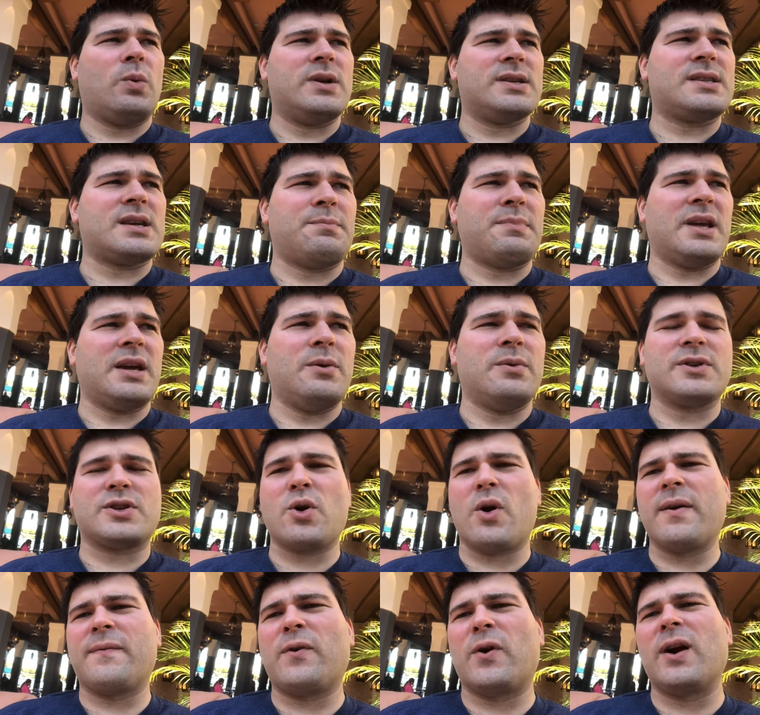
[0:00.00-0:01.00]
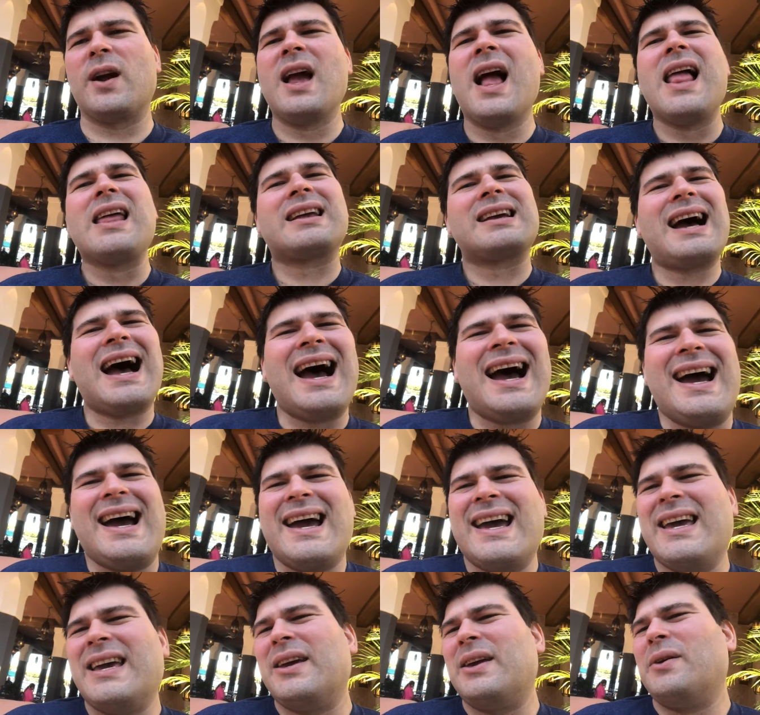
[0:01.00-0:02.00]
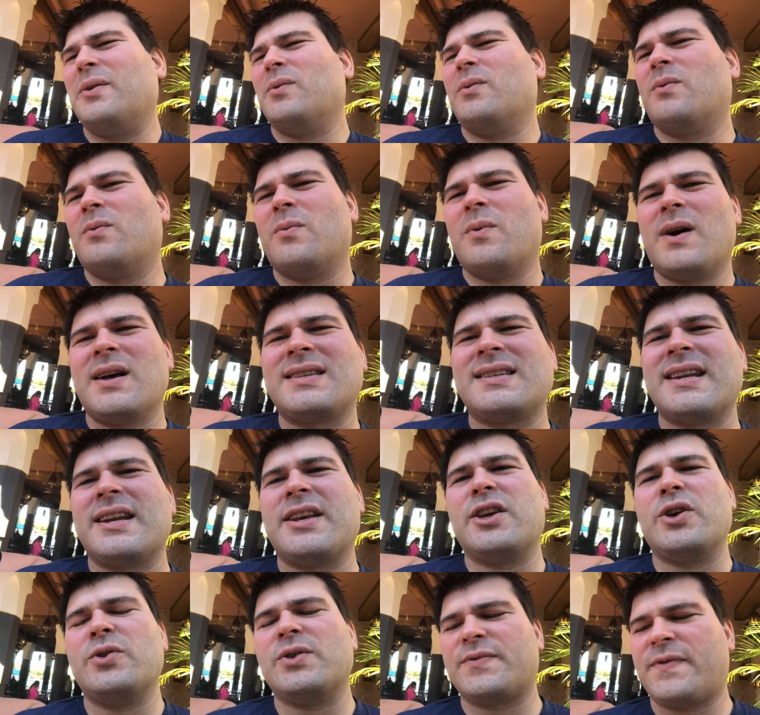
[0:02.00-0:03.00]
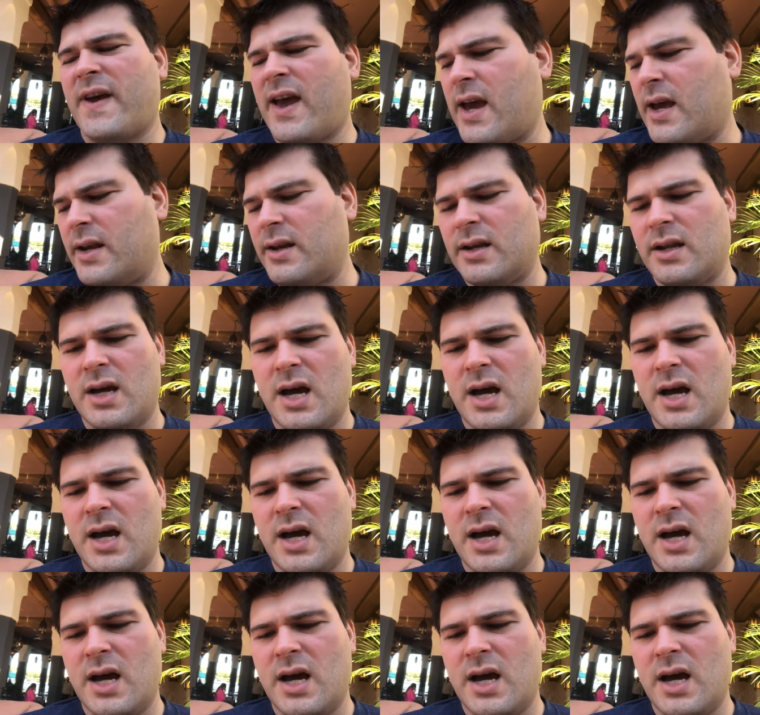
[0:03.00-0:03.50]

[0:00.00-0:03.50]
was something he was going for. I wasn't a huge fan.